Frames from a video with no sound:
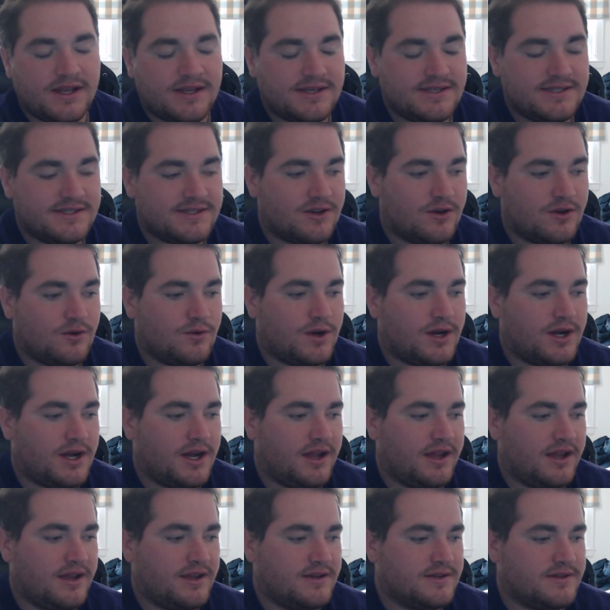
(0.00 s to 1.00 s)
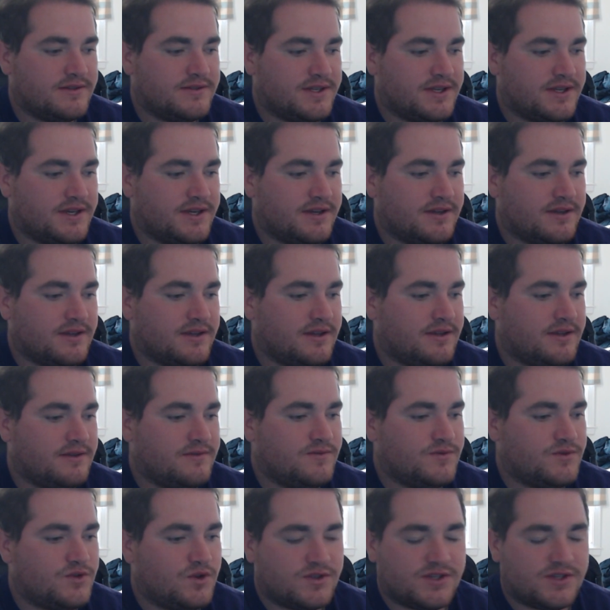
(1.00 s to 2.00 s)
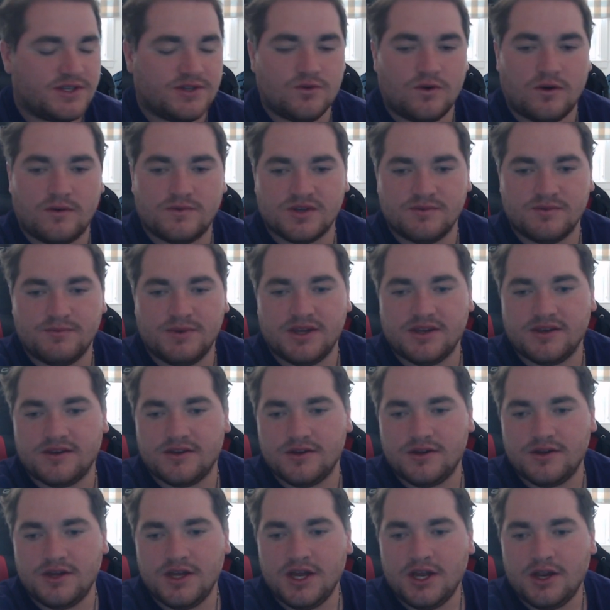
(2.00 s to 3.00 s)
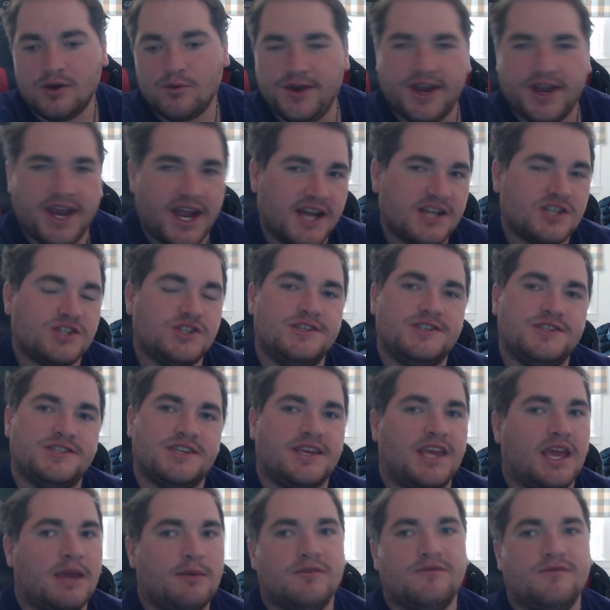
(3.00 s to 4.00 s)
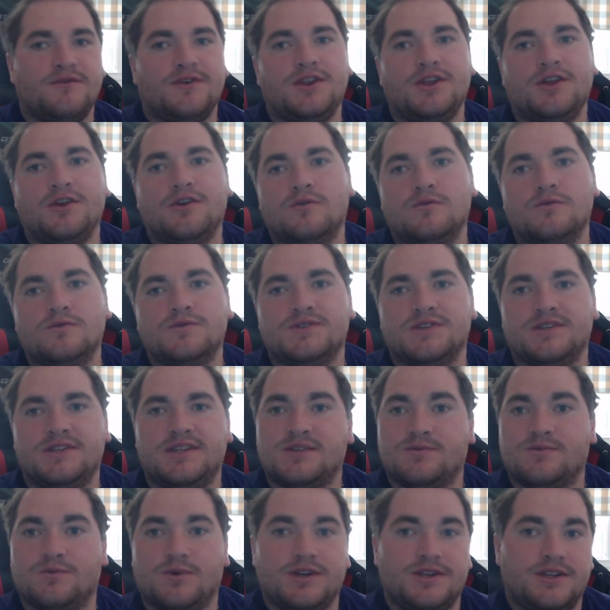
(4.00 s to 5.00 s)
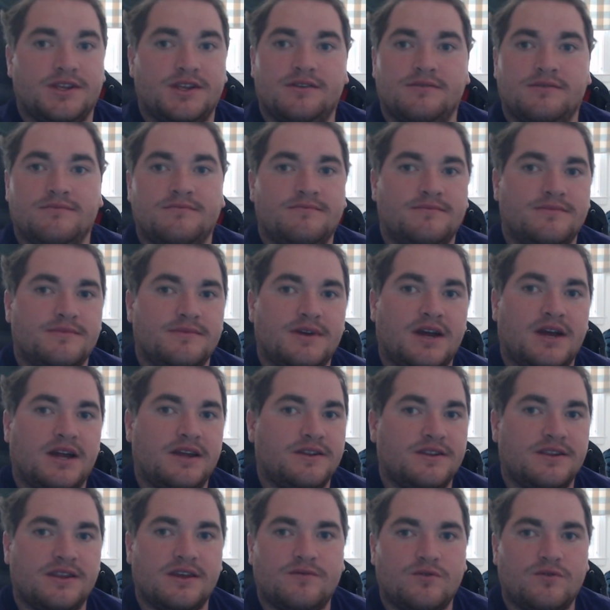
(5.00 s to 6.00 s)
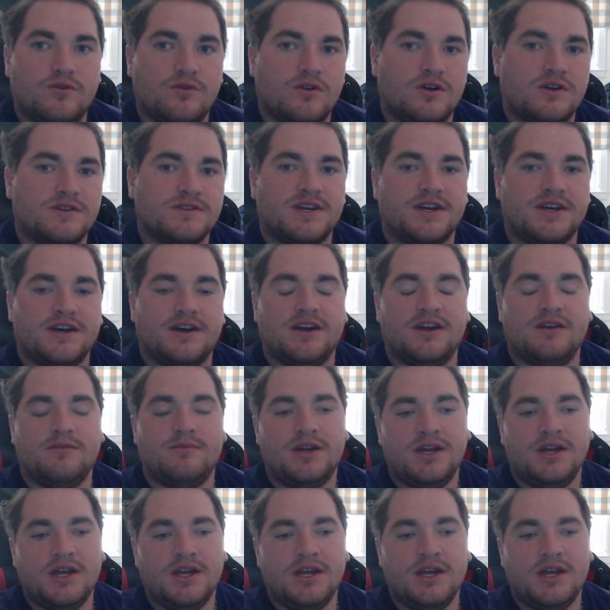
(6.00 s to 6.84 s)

So I was like, and so I was like, no, I'm just gonna make reactions and gaming videos, and that's what I did. I did that for a long time.